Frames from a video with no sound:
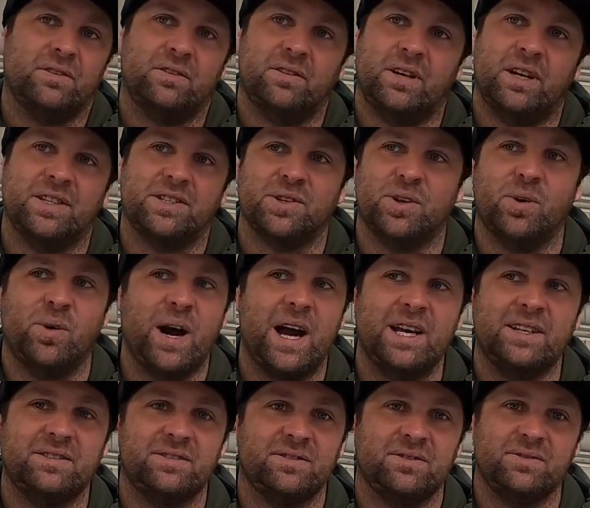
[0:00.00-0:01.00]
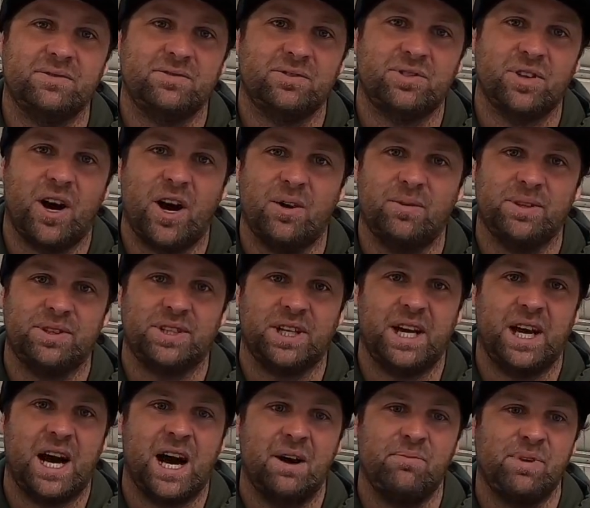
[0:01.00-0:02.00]
as always, Daiwa
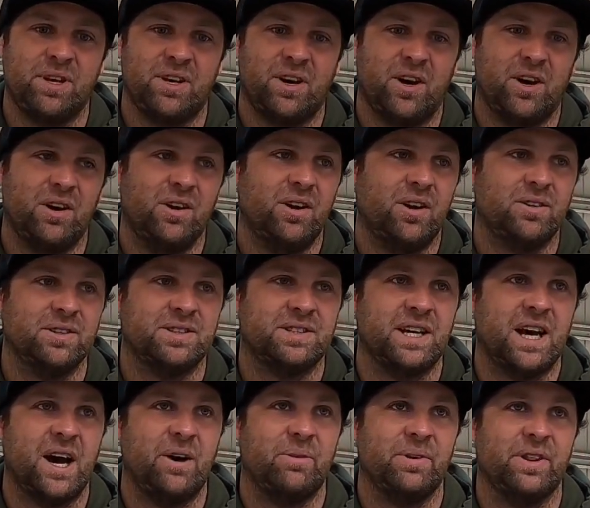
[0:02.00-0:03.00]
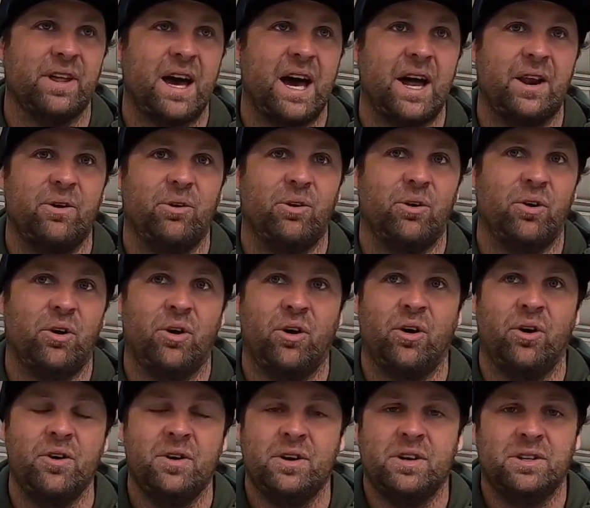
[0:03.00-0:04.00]
D-Arm, you know, I'll start with that,
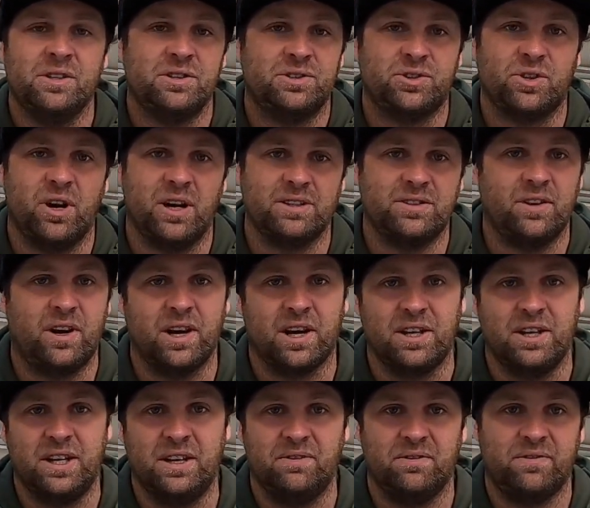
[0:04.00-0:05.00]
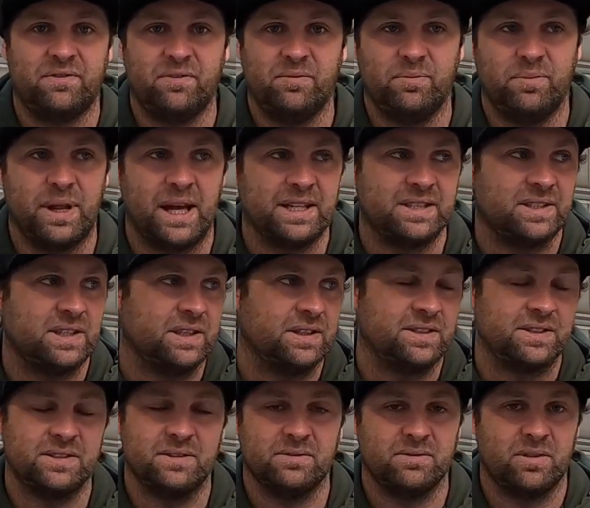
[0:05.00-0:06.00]
or Striped Tiger Nymph
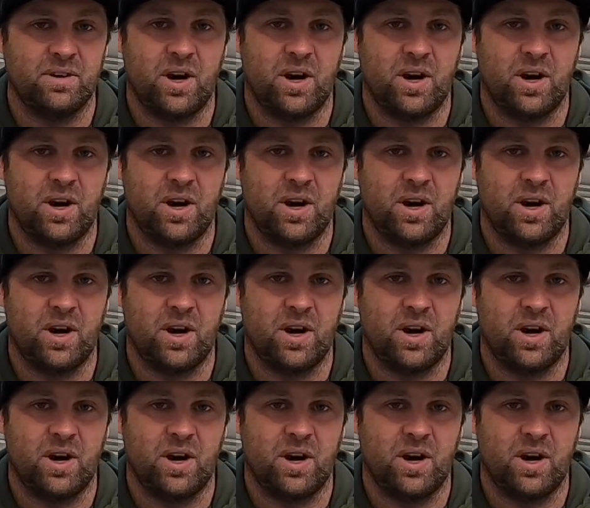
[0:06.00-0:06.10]
plastics.